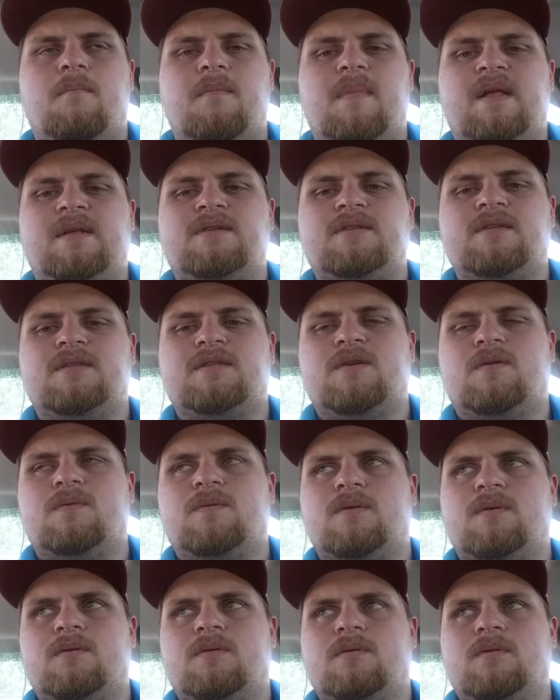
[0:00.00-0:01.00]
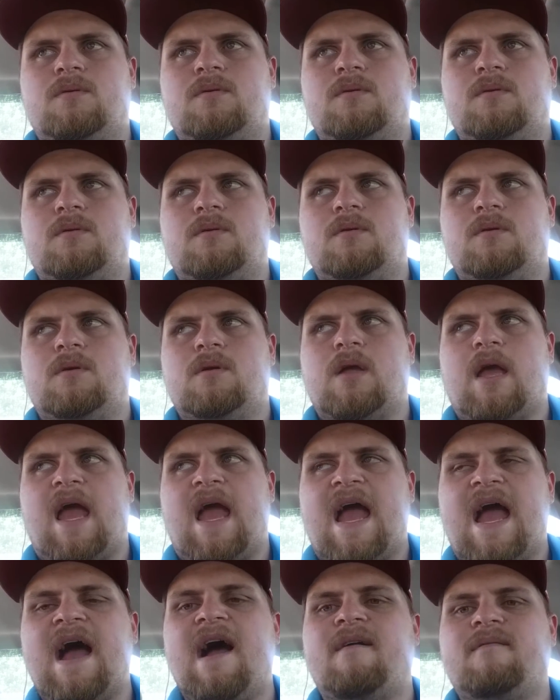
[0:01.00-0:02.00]
men just don't
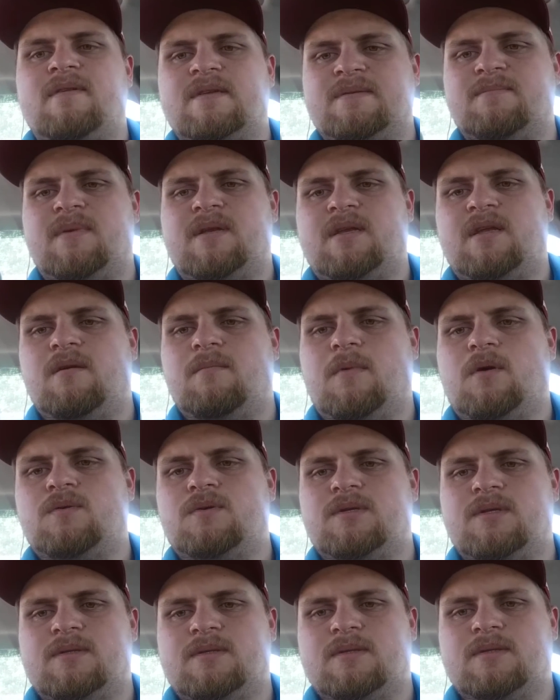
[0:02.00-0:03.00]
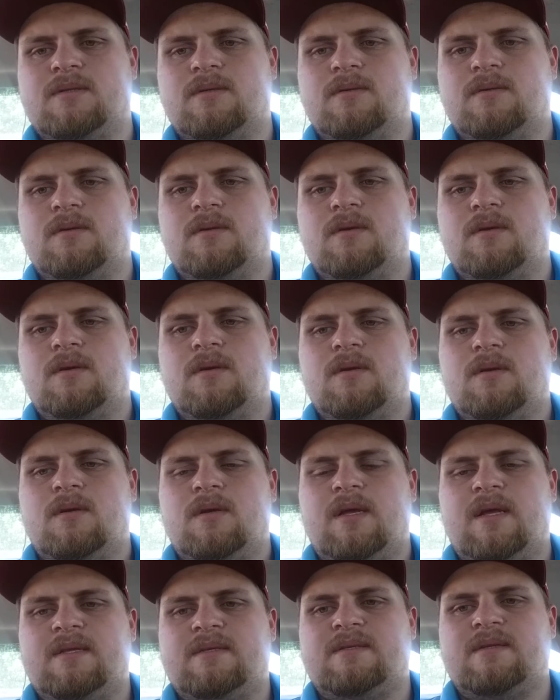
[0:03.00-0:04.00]
have as many emotions.
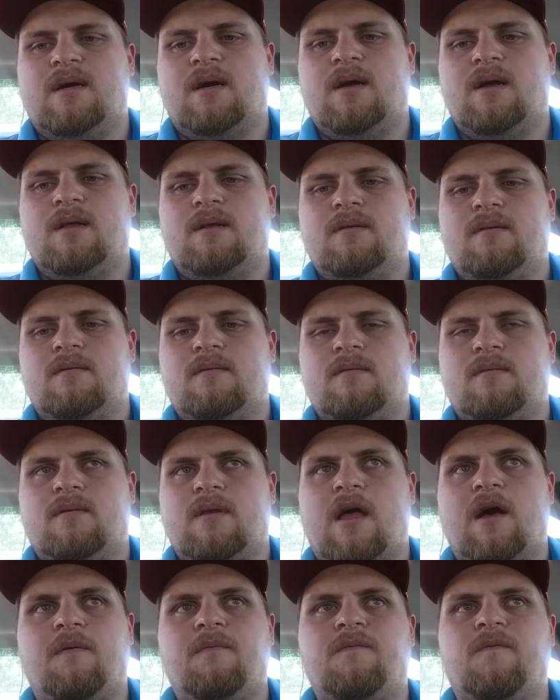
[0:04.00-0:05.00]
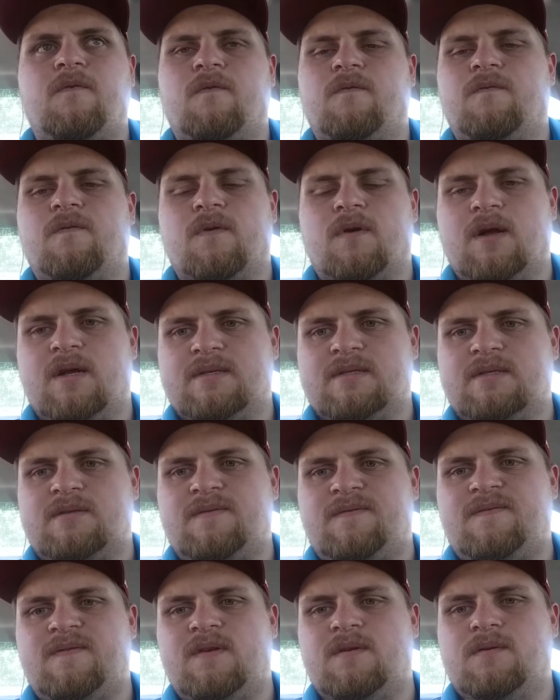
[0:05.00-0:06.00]
It's not helpful for us
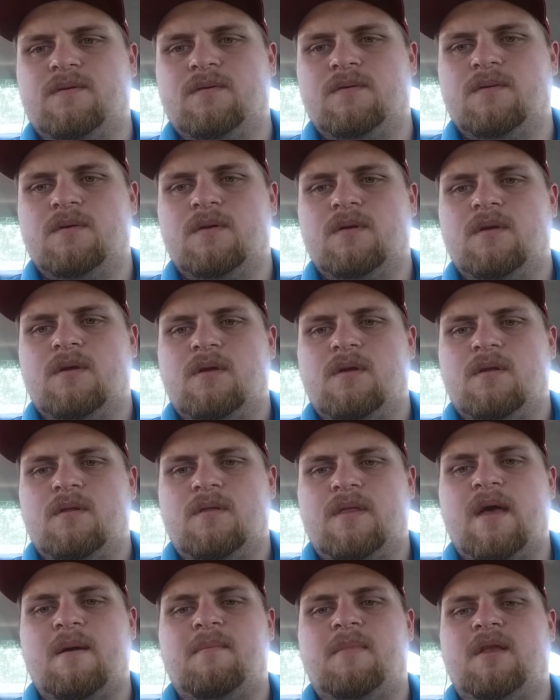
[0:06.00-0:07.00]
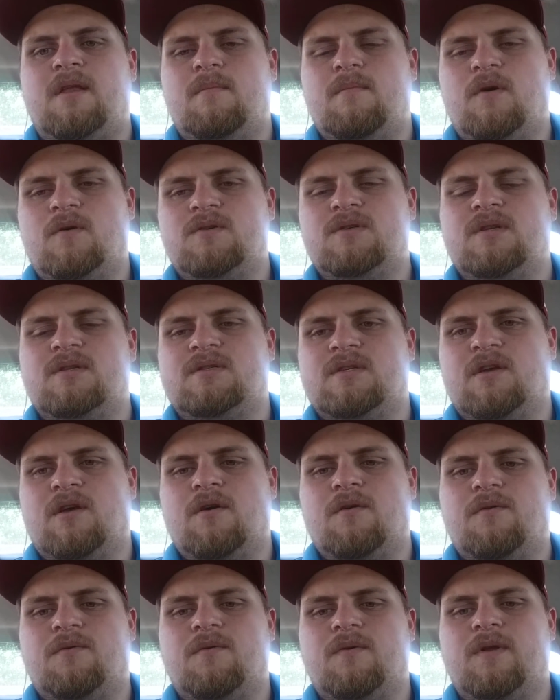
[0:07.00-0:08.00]
to feel that many emotions and
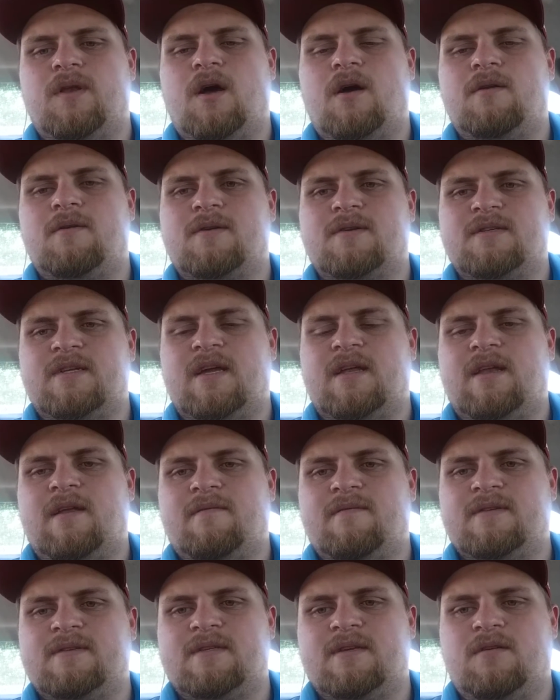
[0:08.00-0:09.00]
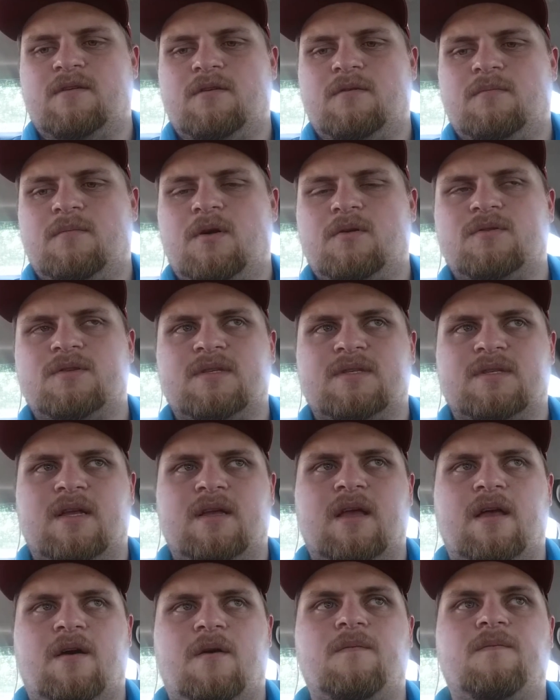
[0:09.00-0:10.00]
go through and understand every single emotion. It's
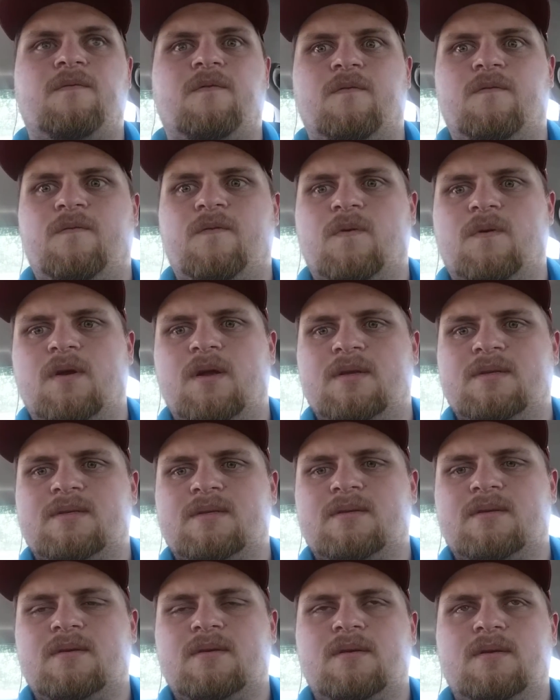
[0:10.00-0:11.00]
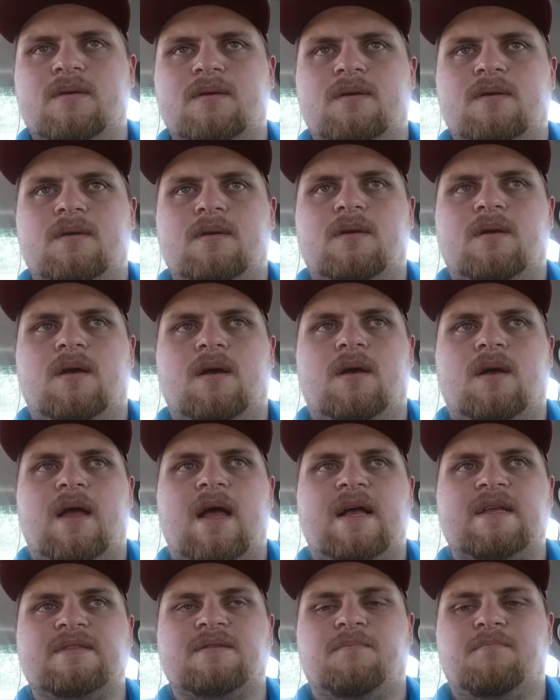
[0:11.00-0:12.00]
not helpful for us.
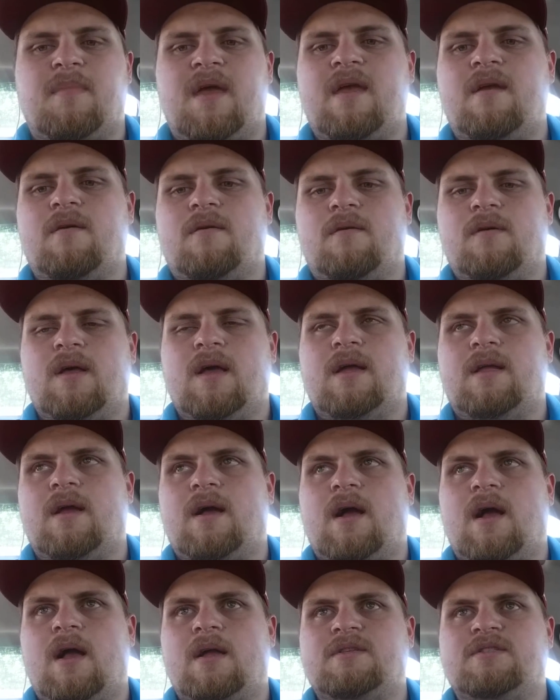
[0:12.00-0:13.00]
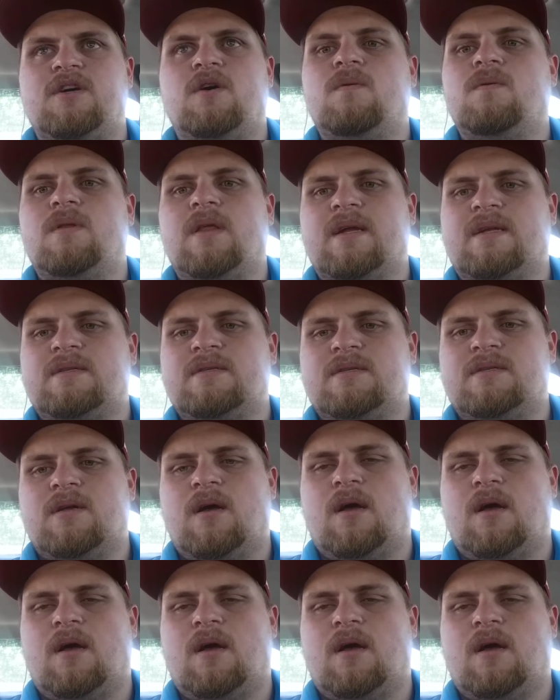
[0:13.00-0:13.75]
As a male, I don't like to